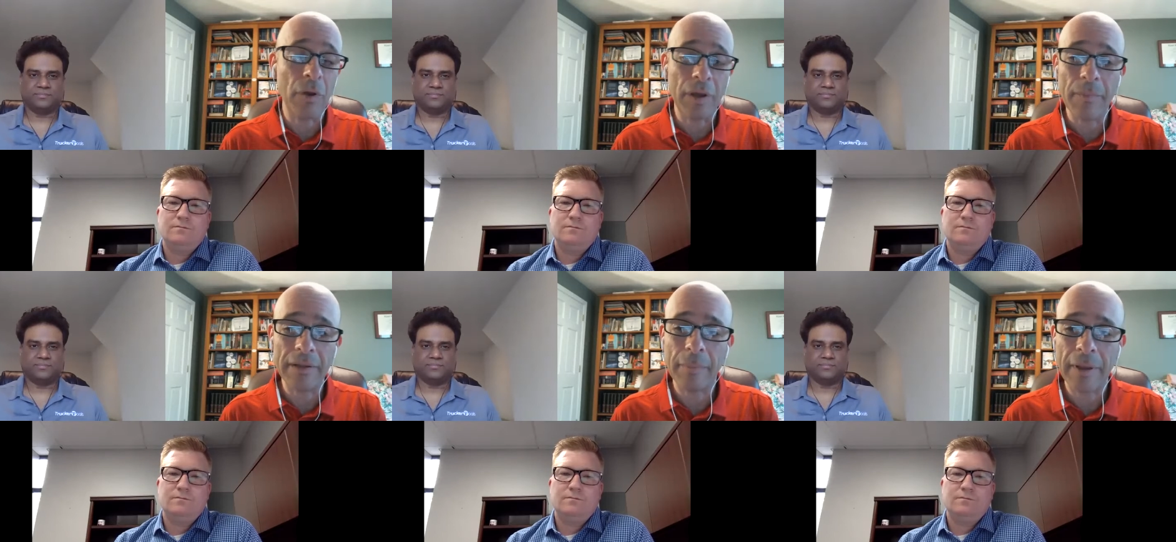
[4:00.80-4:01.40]
Speaker 1: we can
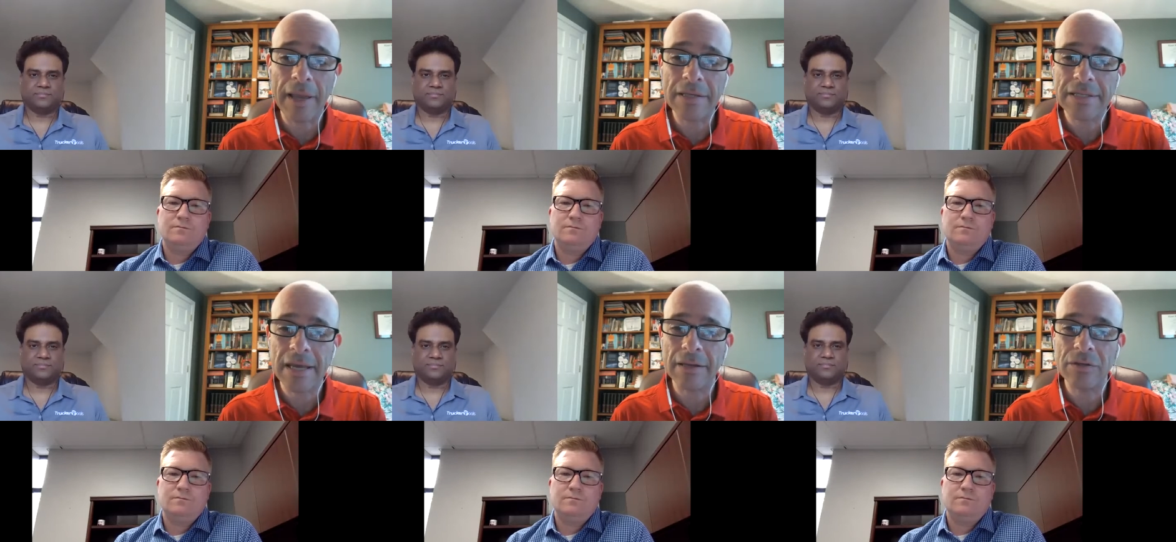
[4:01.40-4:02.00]
make the case
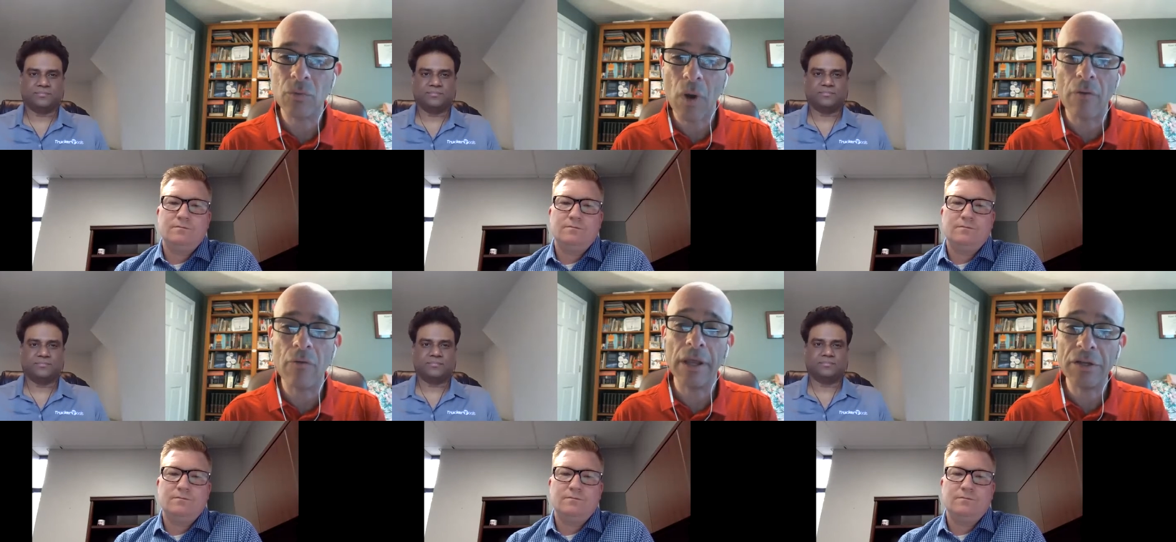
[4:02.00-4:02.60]
that is why
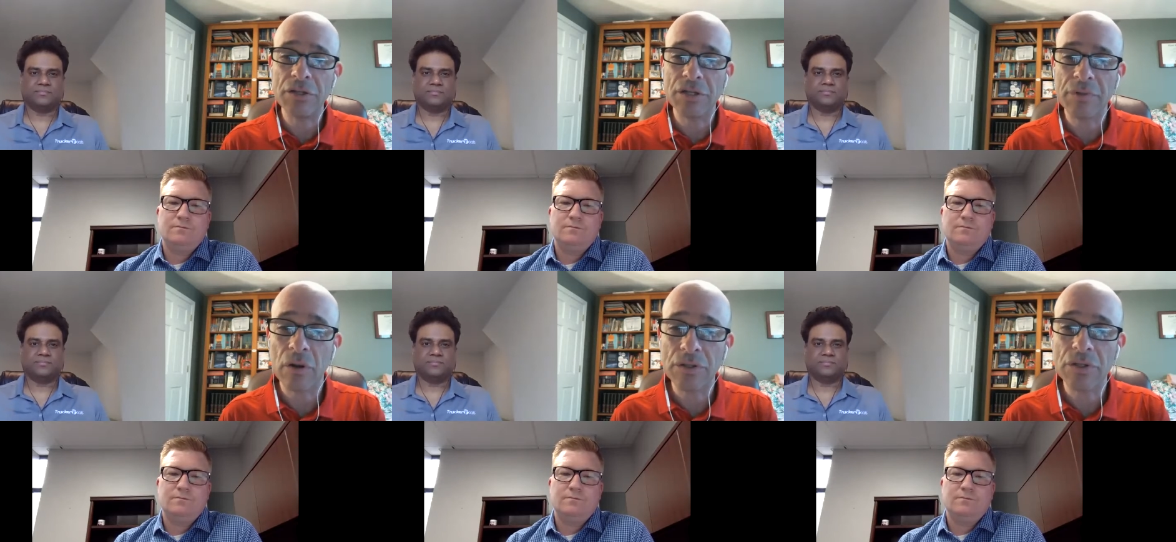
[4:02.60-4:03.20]
relationships
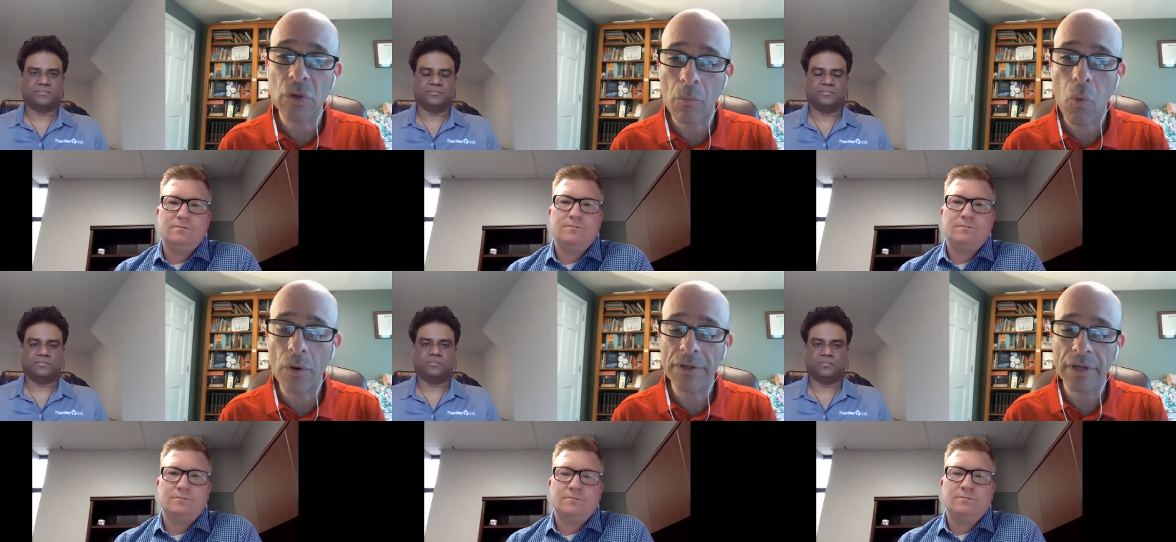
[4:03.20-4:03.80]
are also so
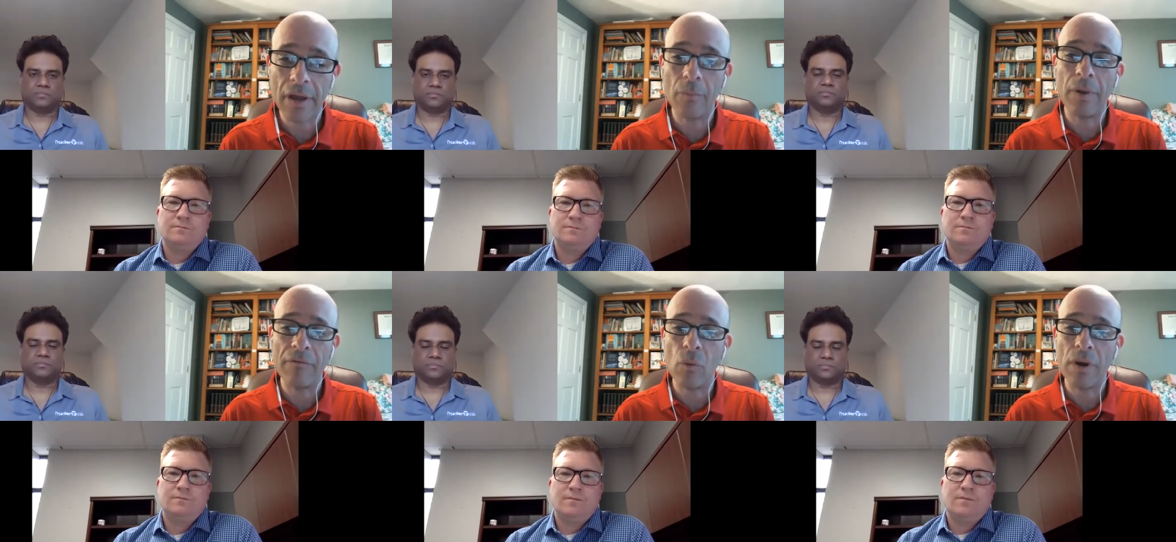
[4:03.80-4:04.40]
important to help
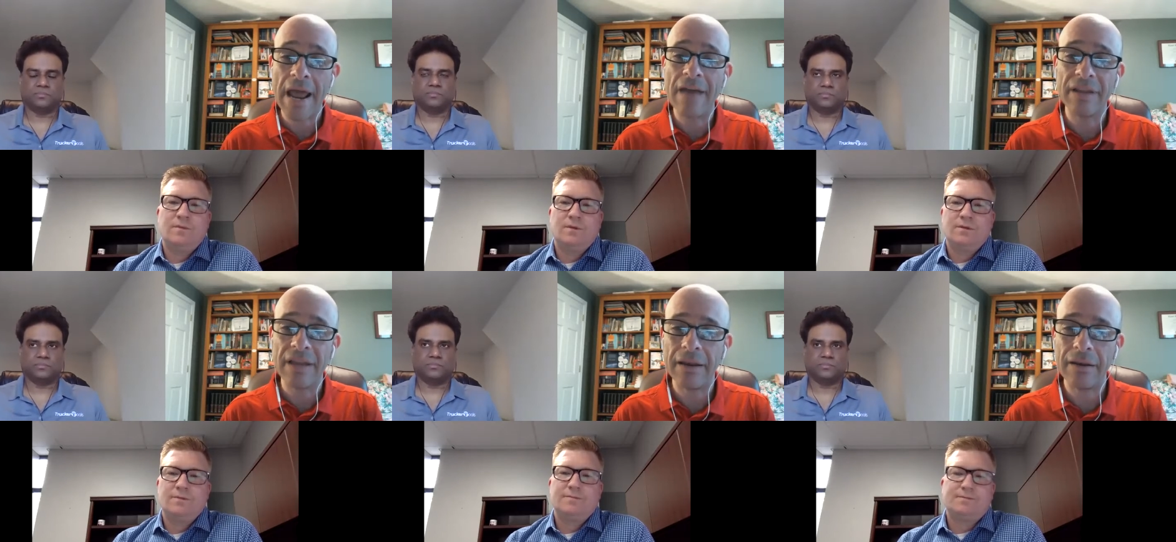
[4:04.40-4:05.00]
everyone
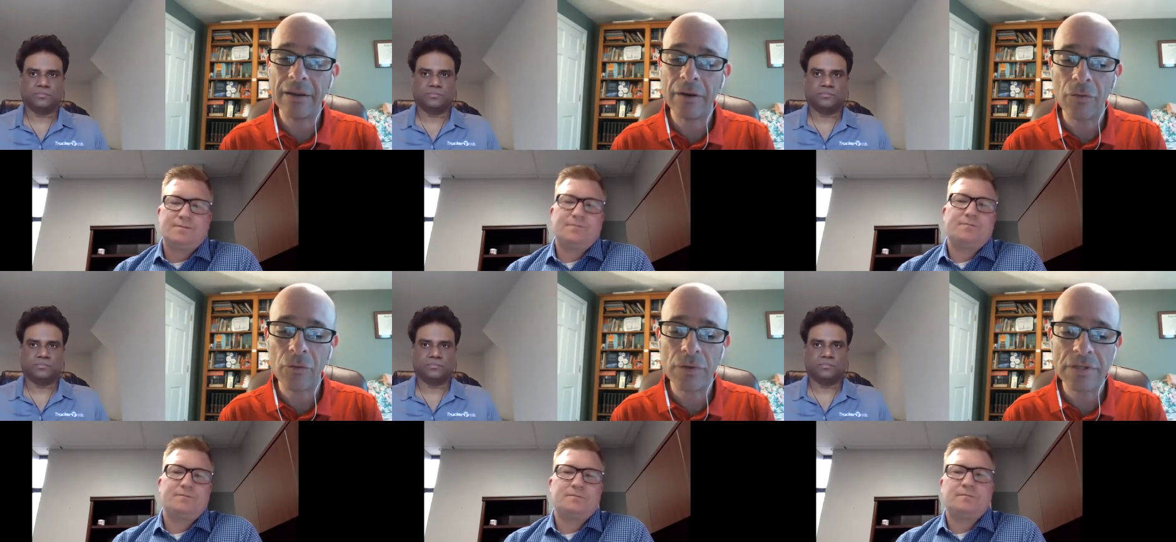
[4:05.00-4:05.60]
navigate you know
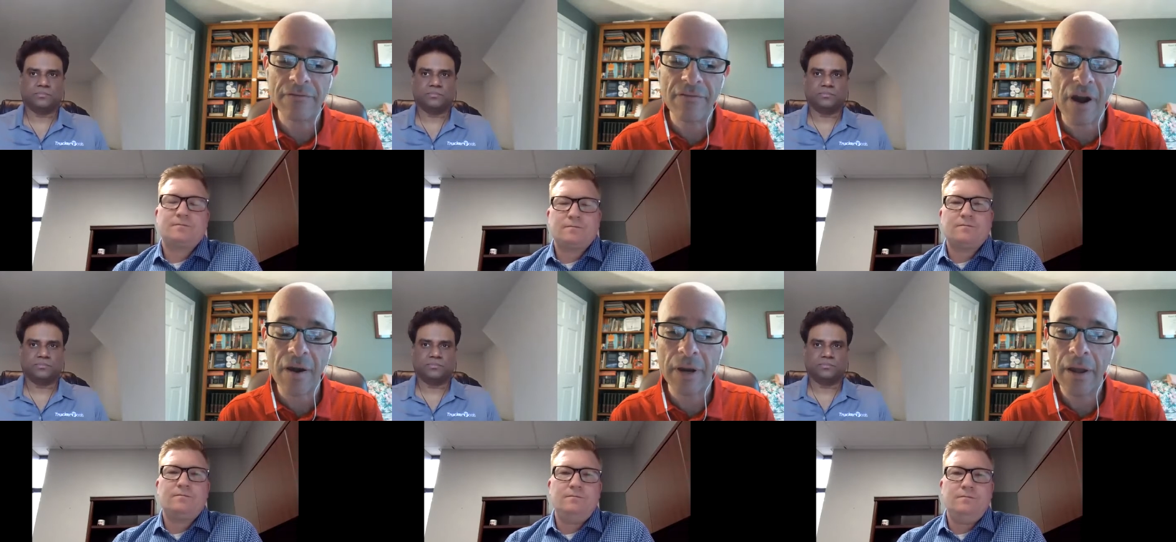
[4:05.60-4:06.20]
through this
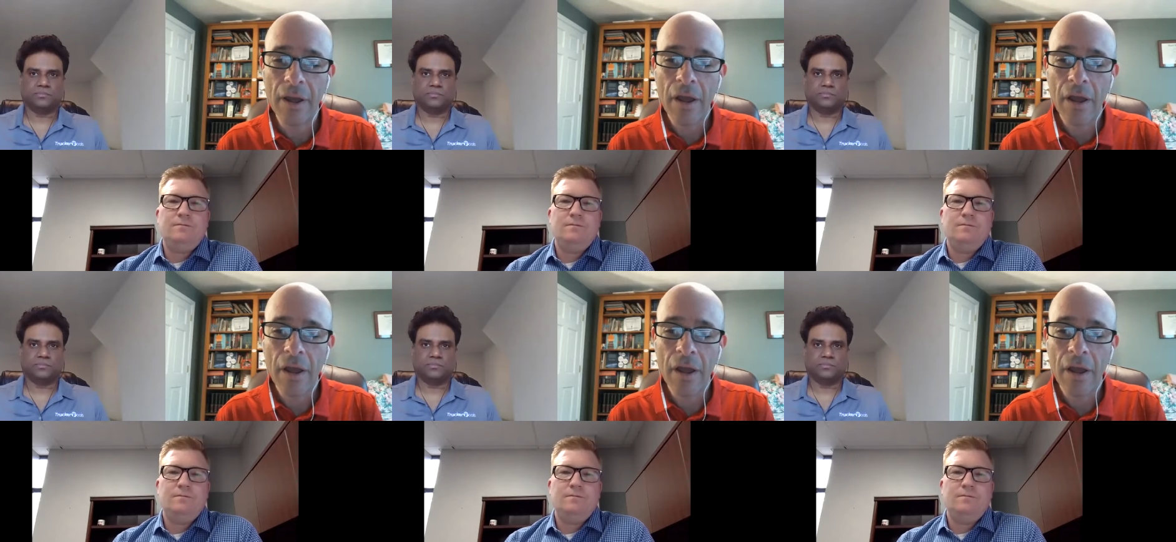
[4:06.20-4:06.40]
environment.